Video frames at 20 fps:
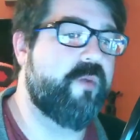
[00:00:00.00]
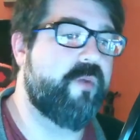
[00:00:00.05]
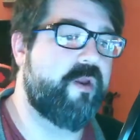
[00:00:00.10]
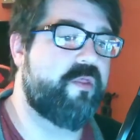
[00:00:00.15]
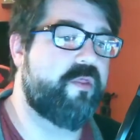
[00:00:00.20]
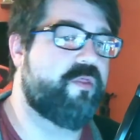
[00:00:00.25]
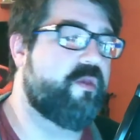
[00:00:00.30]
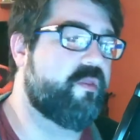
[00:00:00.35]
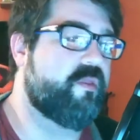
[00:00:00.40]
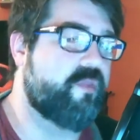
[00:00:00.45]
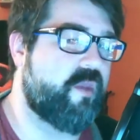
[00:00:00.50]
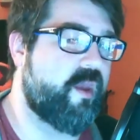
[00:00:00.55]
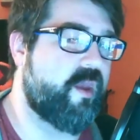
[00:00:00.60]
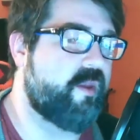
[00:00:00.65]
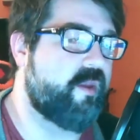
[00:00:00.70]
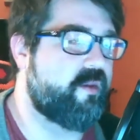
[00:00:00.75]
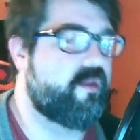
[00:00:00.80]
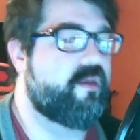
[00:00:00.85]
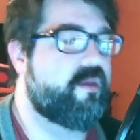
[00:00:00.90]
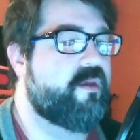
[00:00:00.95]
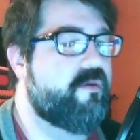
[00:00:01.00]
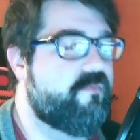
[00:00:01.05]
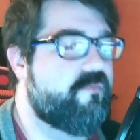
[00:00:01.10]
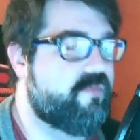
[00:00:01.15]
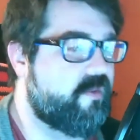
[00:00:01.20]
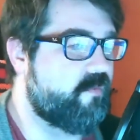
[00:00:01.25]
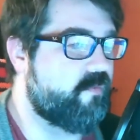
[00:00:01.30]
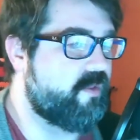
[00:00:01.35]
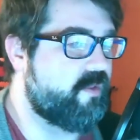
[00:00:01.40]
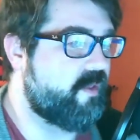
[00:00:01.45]
think the idea of
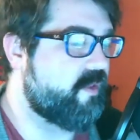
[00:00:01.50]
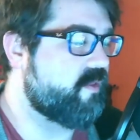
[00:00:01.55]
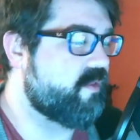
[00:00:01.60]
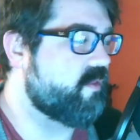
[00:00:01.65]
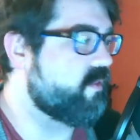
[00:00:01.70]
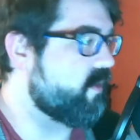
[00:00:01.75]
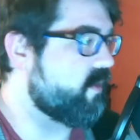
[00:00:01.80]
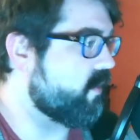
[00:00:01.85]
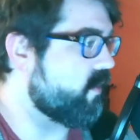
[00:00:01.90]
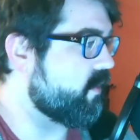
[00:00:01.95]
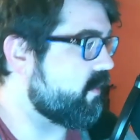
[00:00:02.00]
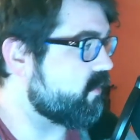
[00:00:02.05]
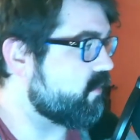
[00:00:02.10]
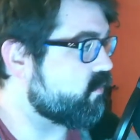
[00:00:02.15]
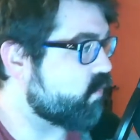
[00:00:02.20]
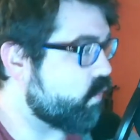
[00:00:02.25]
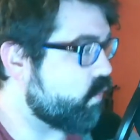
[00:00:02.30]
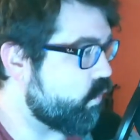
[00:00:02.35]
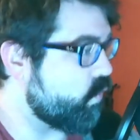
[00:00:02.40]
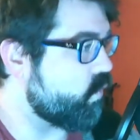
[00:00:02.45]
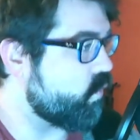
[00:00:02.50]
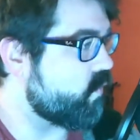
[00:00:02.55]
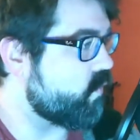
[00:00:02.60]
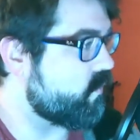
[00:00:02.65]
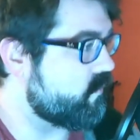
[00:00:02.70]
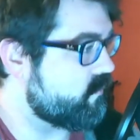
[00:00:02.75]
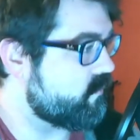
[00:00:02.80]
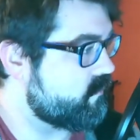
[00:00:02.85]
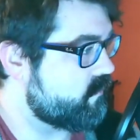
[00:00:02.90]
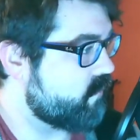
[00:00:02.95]
simulation theory is cool
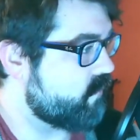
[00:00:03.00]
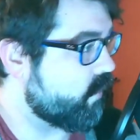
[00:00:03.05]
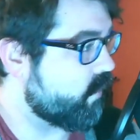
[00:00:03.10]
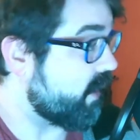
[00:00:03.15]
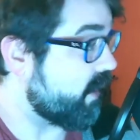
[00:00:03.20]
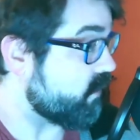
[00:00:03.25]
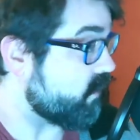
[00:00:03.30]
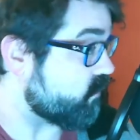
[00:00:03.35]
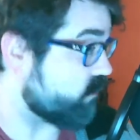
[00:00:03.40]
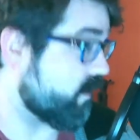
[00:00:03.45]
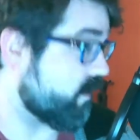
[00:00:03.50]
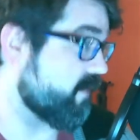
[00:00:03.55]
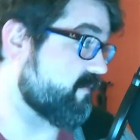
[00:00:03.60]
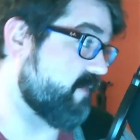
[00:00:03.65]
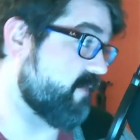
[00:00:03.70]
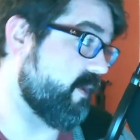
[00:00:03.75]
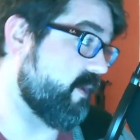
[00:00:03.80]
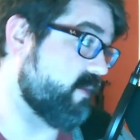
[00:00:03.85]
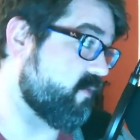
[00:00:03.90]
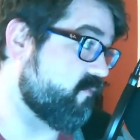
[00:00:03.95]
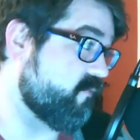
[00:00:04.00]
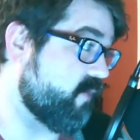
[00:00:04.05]
or interesting at the very